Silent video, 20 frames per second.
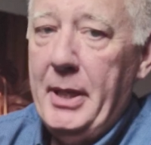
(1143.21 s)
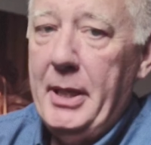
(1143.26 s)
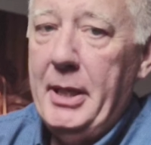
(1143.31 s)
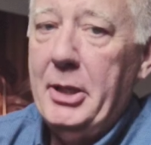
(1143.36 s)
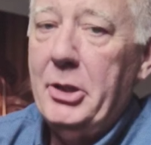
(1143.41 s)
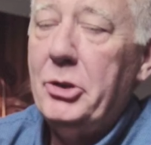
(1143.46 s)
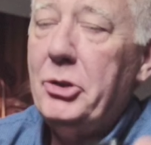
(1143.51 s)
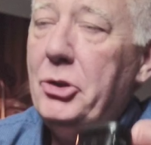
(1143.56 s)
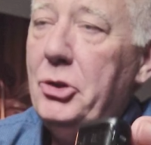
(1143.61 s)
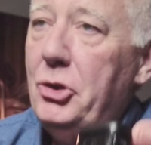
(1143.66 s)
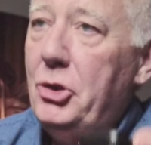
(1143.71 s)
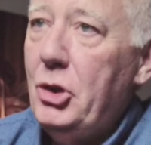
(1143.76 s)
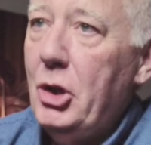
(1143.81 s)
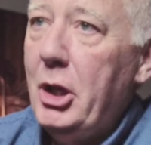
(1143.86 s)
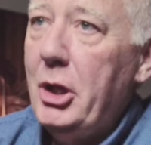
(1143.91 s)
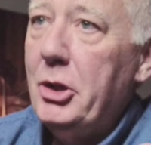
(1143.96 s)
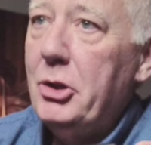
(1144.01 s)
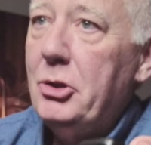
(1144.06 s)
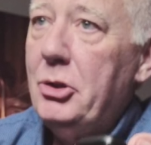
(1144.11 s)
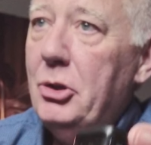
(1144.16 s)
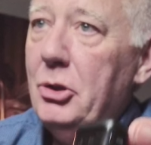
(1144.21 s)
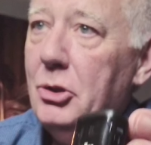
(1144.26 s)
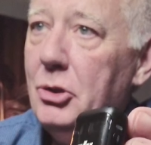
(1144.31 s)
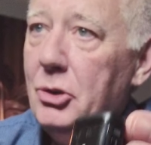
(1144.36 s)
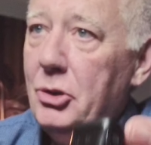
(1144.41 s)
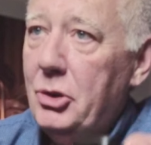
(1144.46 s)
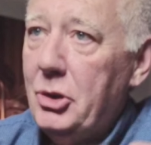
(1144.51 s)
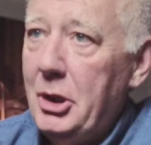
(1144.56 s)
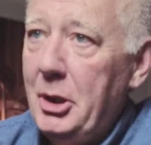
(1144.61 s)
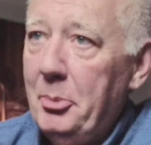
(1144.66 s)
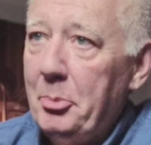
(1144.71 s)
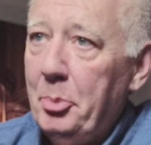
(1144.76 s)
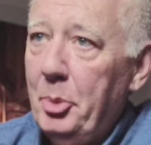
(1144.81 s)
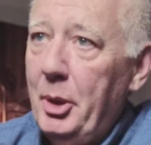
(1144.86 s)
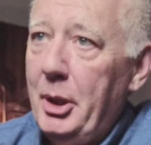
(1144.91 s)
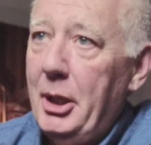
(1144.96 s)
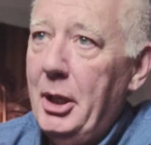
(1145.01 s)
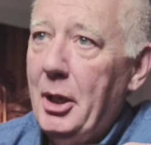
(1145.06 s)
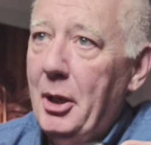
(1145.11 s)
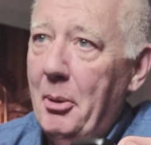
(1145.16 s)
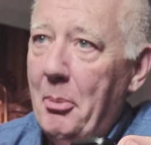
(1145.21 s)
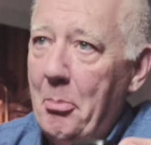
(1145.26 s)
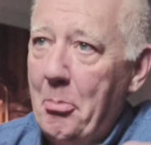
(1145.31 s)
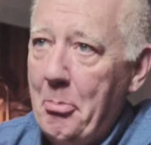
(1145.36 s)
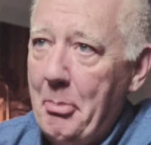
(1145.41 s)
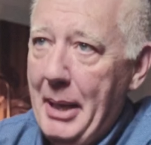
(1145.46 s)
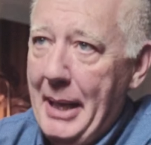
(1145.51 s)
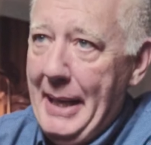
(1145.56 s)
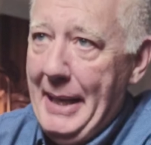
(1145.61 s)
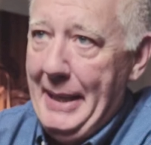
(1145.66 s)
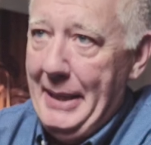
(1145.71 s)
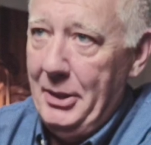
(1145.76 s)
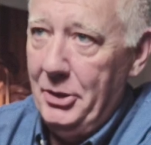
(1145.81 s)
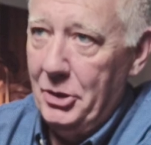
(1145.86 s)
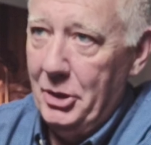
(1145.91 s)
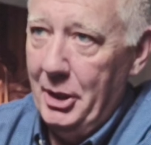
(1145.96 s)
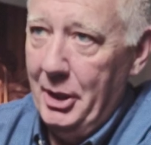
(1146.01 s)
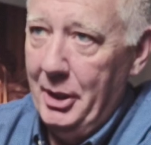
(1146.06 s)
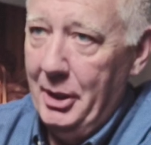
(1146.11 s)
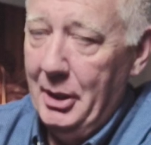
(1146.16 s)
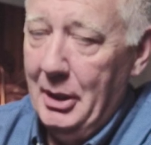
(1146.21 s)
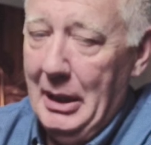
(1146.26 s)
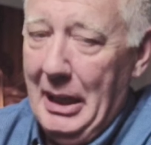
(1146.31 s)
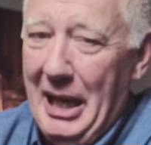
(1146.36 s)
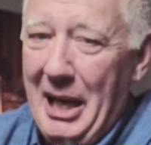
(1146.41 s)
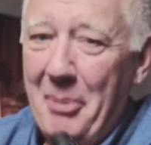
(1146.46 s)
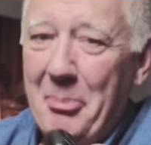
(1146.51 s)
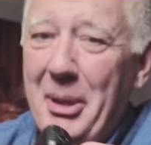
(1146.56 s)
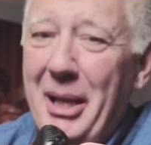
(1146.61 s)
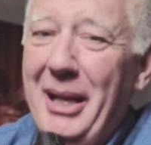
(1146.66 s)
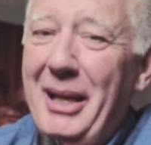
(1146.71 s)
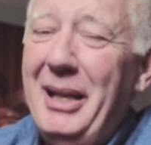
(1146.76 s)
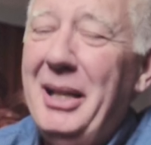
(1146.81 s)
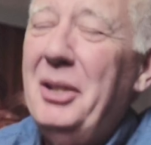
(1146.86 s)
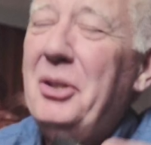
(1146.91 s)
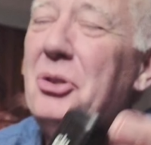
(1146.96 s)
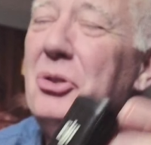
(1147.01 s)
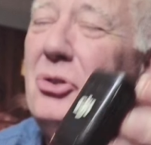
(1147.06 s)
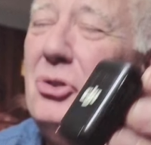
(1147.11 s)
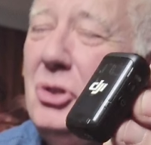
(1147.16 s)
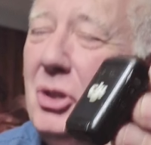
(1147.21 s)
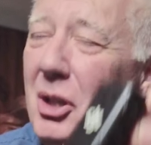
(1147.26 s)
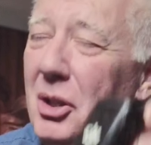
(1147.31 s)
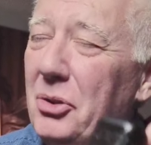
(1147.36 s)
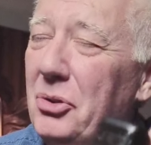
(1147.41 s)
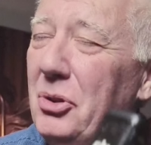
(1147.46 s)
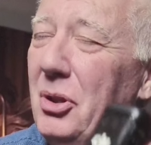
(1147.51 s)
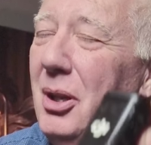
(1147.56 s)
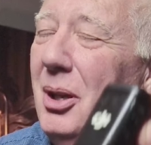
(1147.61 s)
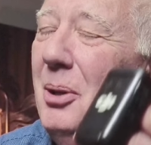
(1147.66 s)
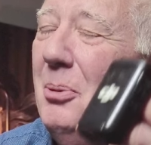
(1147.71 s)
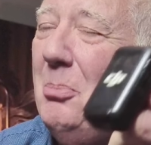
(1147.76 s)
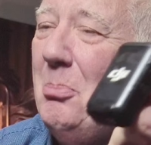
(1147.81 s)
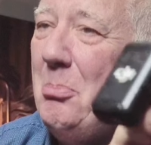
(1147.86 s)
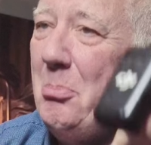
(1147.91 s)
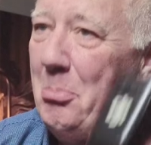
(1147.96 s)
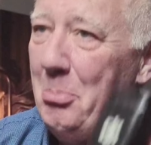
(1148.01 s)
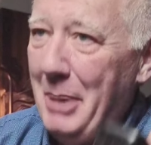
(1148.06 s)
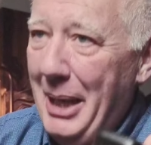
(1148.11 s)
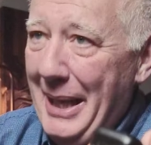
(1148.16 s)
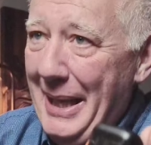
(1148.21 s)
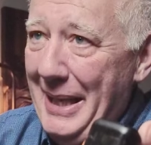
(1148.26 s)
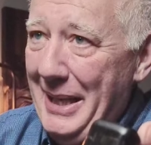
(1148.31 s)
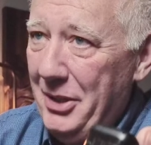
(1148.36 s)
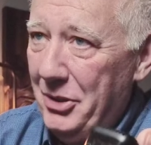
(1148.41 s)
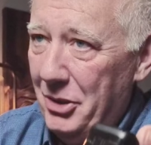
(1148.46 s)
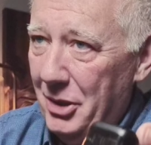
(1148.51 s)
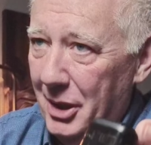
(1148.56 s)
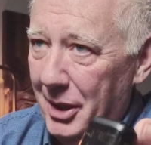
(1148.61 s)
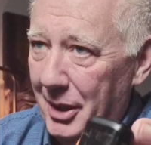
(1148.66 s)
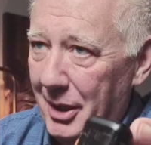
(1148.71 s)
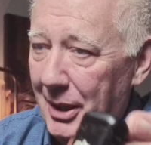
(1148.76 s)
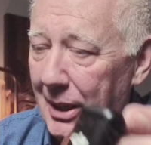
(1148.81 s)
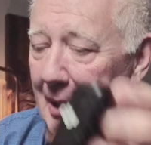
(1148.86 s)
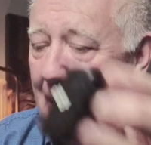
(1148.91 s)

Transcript: is just simply amazing. I mean, it's just amazing.